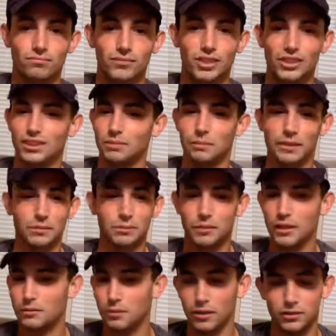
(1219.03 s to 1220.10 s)
goodness,
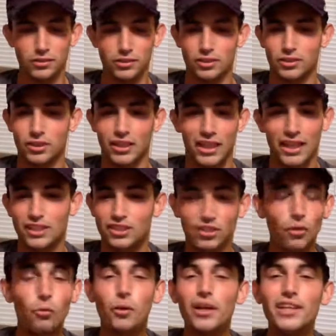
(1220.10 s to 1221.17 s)
baseball is just—it's
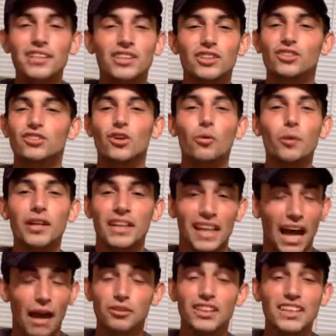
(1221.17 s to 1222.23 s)
so weird this year. It's so weird.
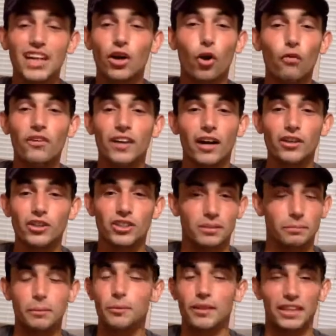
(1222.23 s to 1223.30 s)
I was looking at over and unders,
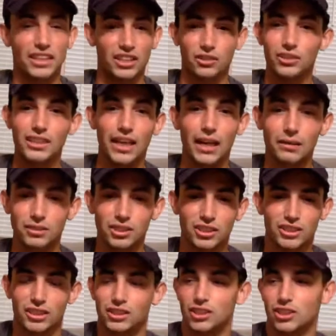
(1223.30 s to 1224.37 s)
and people are like 30
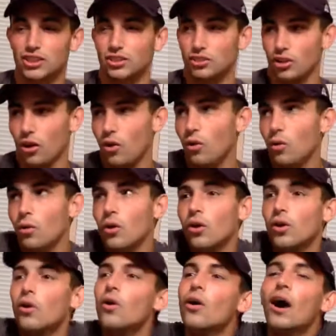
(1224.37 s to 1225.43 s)
games. It's just so
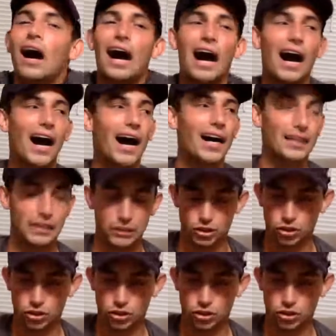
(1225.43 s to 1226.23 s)
odd and